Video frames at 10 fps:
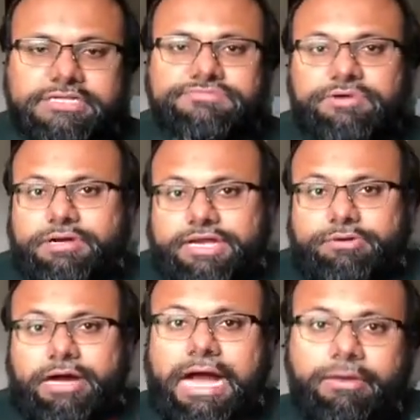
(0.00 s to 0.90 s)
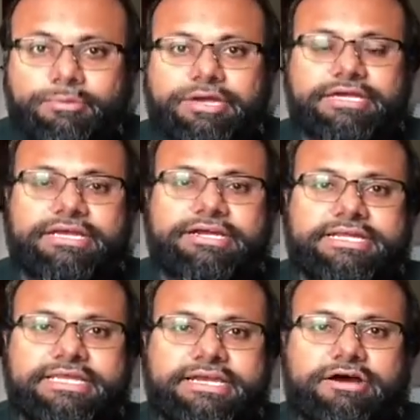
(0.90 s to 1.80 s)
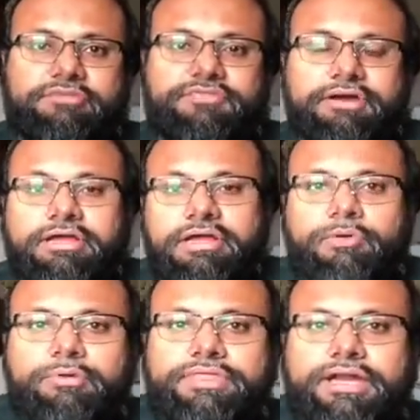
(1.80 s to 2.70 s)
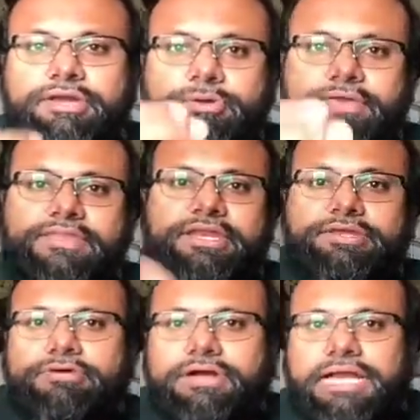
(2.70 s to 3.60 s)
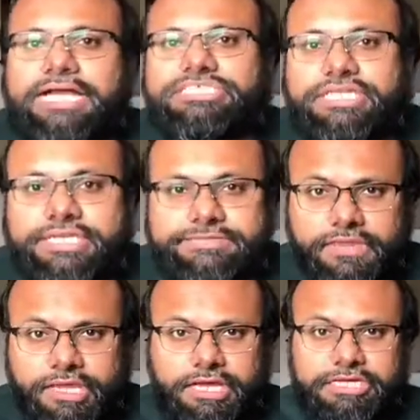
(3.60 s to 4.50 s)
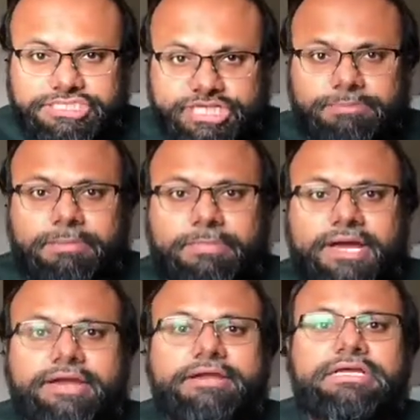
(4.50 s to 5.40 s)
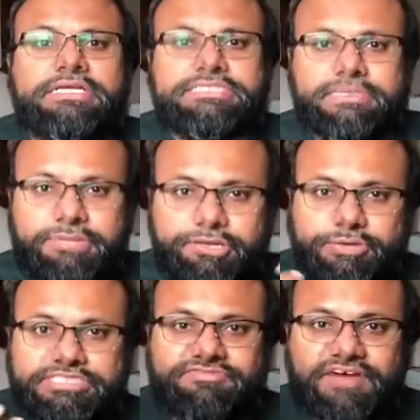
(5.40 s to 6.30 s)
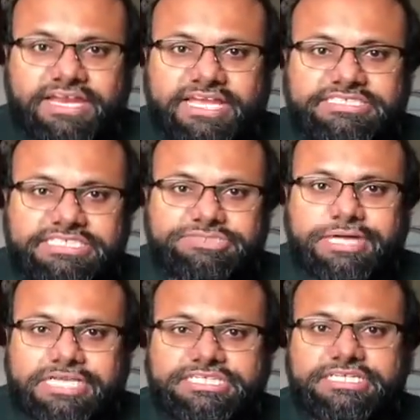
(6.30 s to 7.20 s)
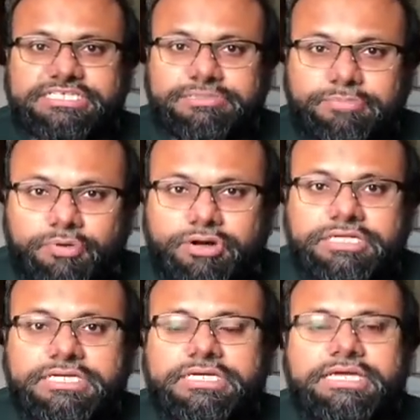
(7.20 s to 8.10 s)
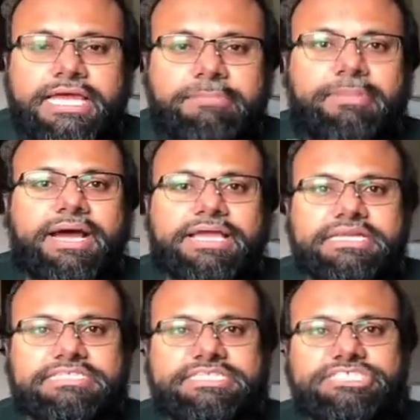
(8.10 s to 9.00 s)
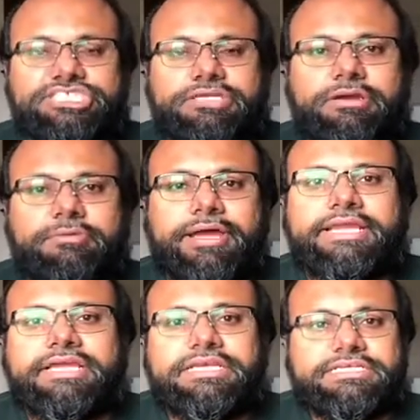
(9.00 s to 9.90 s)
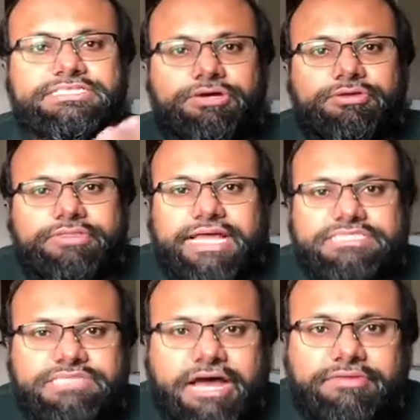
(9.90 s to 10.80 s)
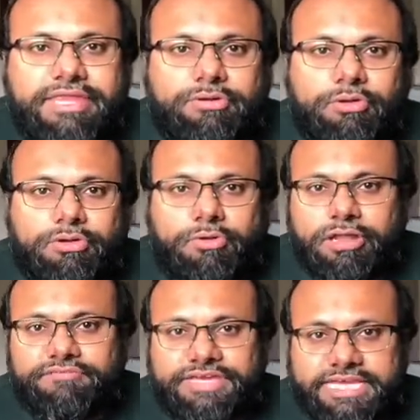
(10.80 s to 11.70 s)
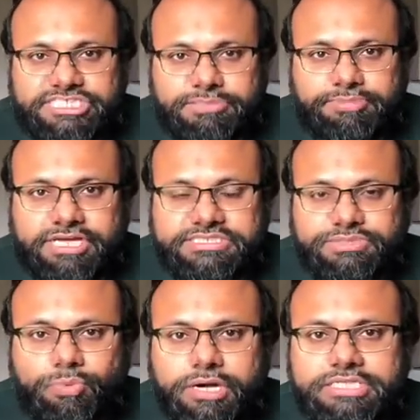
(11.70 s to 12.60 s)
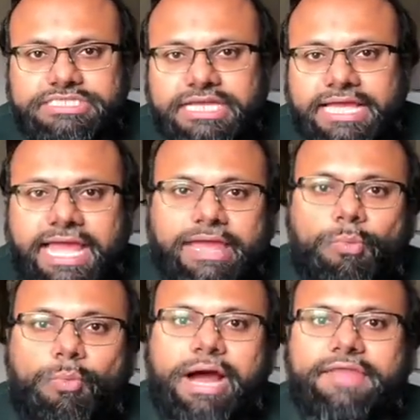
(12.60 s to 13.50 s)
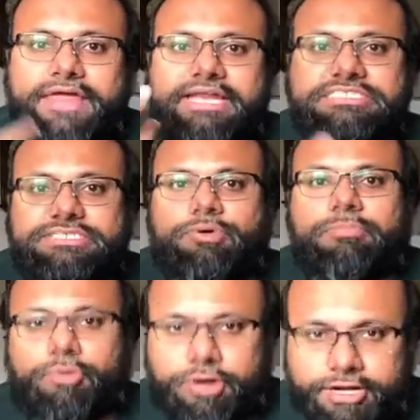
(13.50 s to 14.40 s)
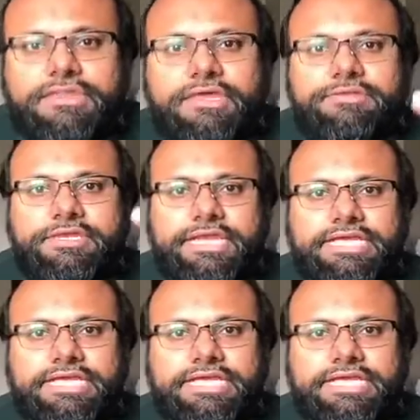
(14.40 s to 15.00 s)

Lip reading: or I know I wouldn't entertain an offer without knowing that you are actually a legitimate buyer, somebody who has the finances to actually support a buying decision, right? So that's how that whole qualification process works and why that is so important. The next